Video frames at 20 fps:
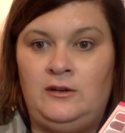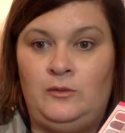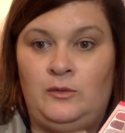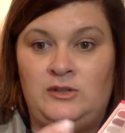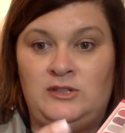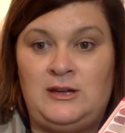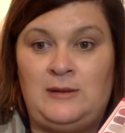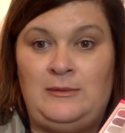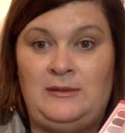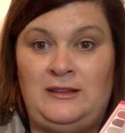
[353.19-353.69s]

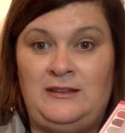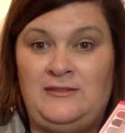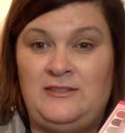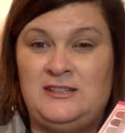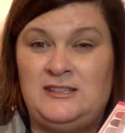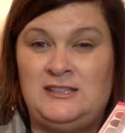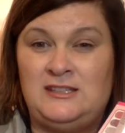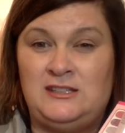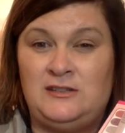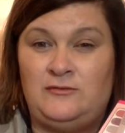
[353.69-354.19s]
which I believe
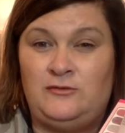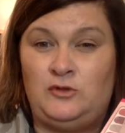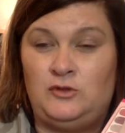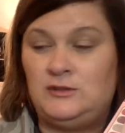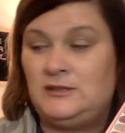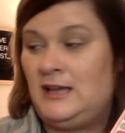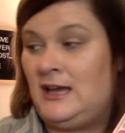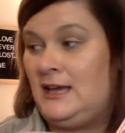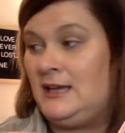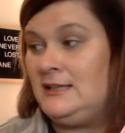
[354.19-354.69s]
this is a full
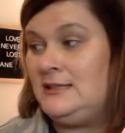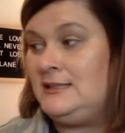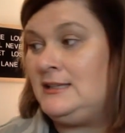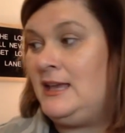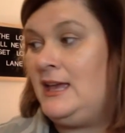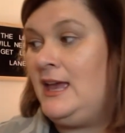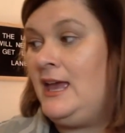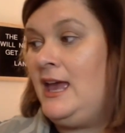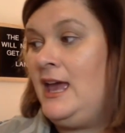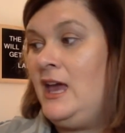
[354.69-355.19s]
size.
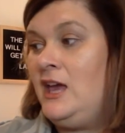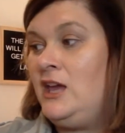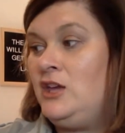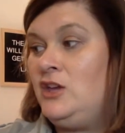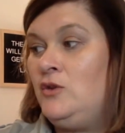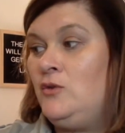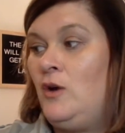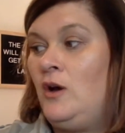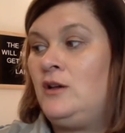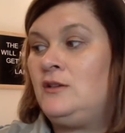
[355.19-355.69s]

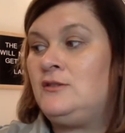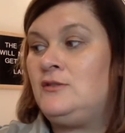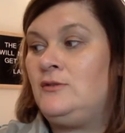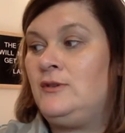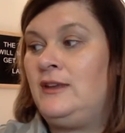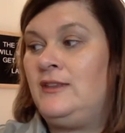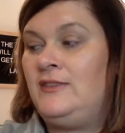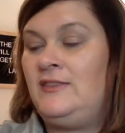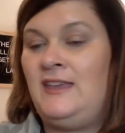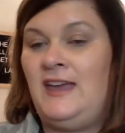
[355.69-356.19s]
You also
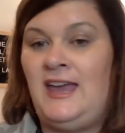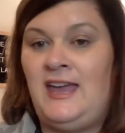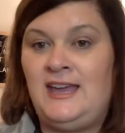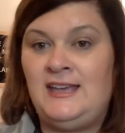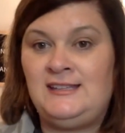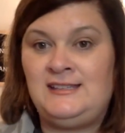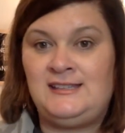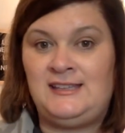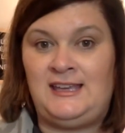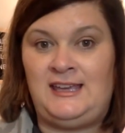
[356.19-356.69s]
get the
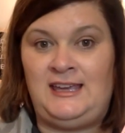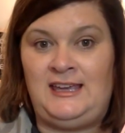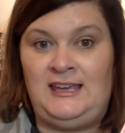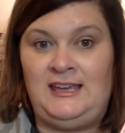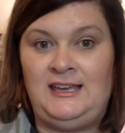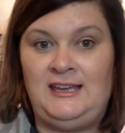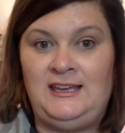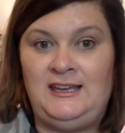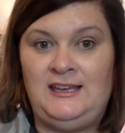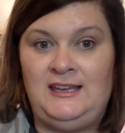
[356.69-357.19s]
IPSY,
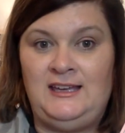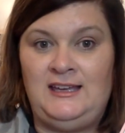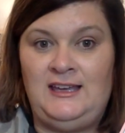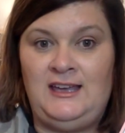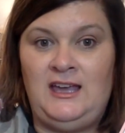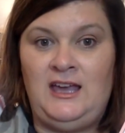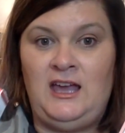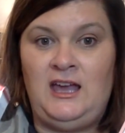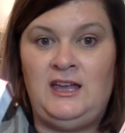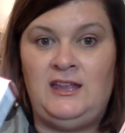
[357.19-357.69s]

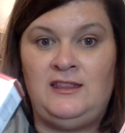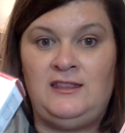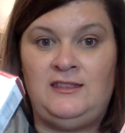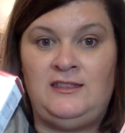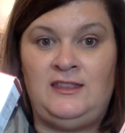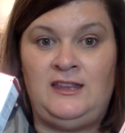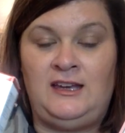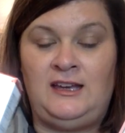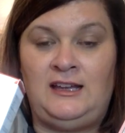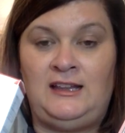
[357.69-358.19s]

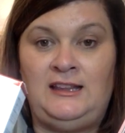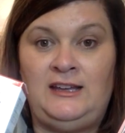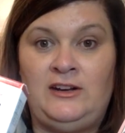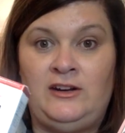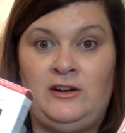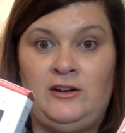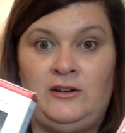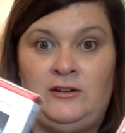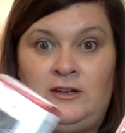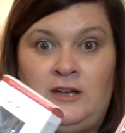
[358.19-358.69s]
the
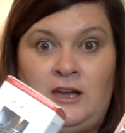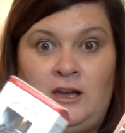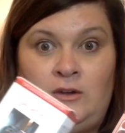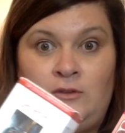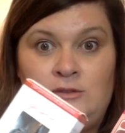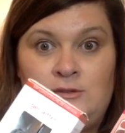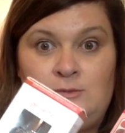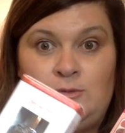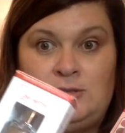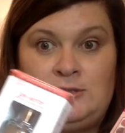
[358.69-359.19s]
clear
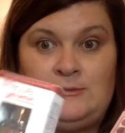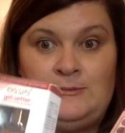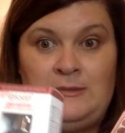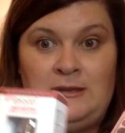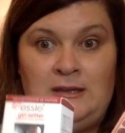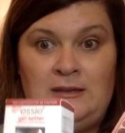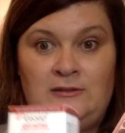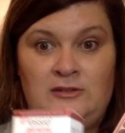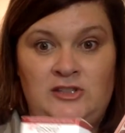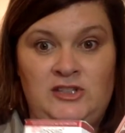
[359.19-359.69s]
coat, supposed to
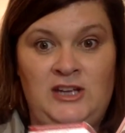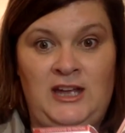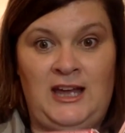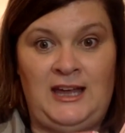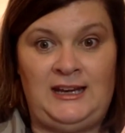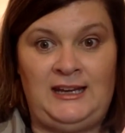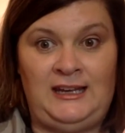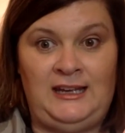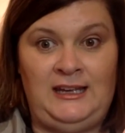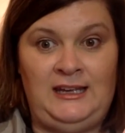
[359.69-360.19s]
be
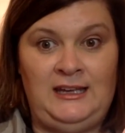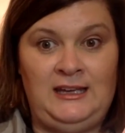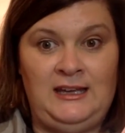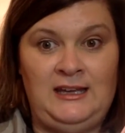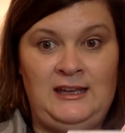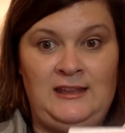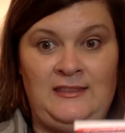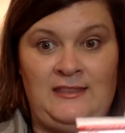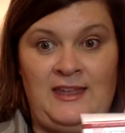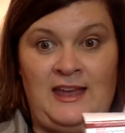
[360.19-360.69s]
shiny.
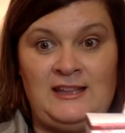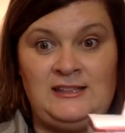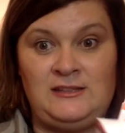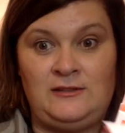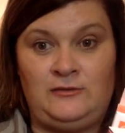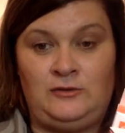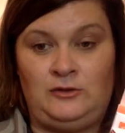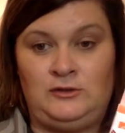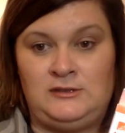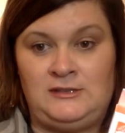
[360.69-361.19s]
That's a
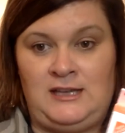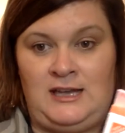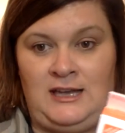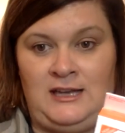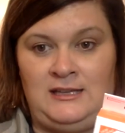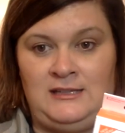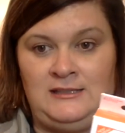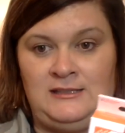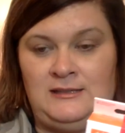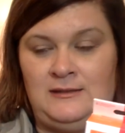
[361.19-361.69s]
full
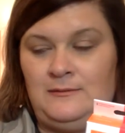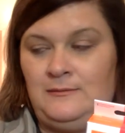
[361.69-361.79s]
size.